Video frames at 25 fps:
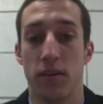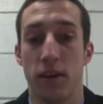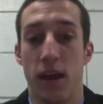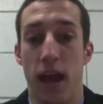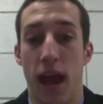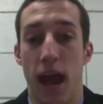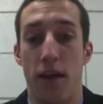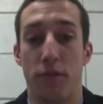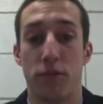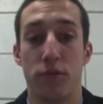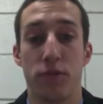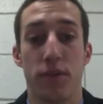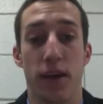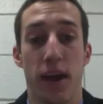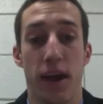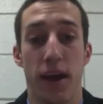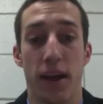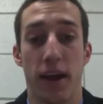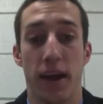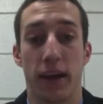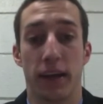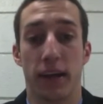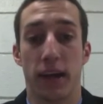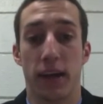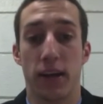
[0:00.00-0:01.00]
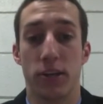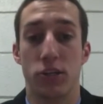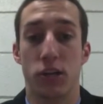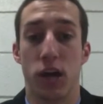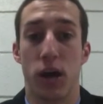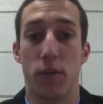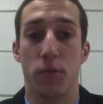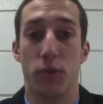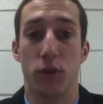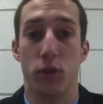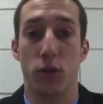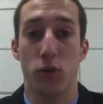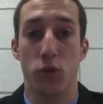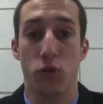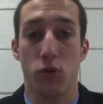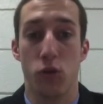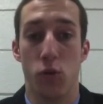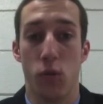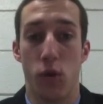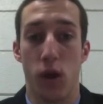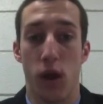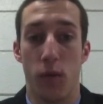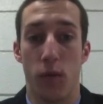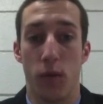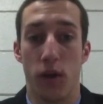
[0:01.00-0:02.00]
After that, I got a job at the local
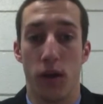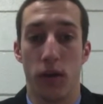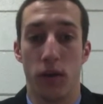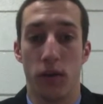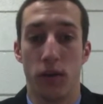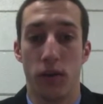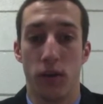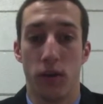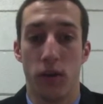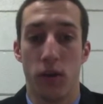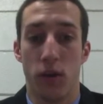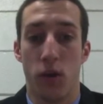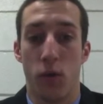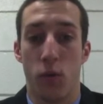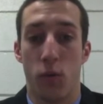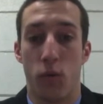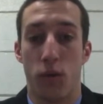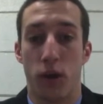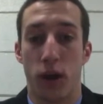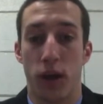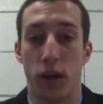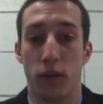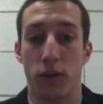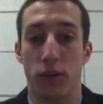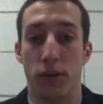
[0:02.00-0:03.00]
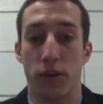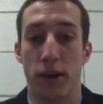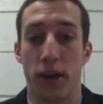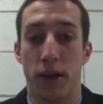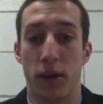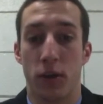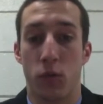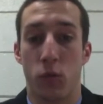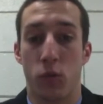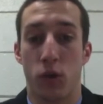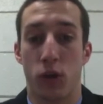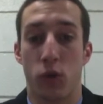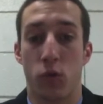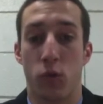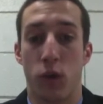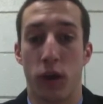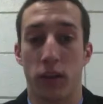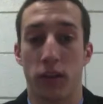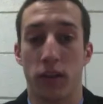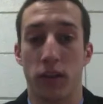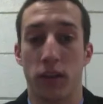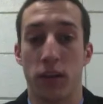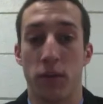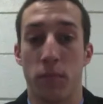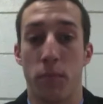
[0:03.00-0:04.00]
Wawa, where I learned how to work
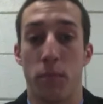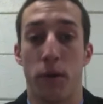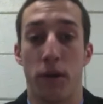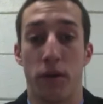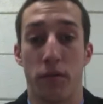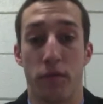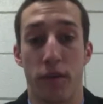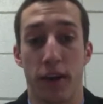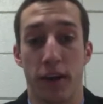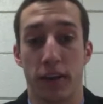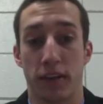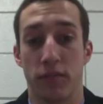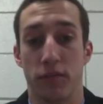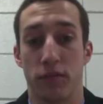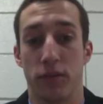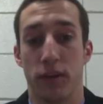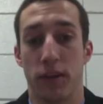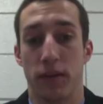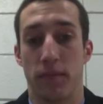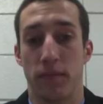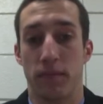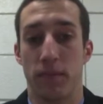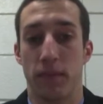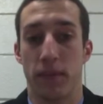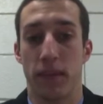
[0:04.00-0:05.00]
quickly but effectively.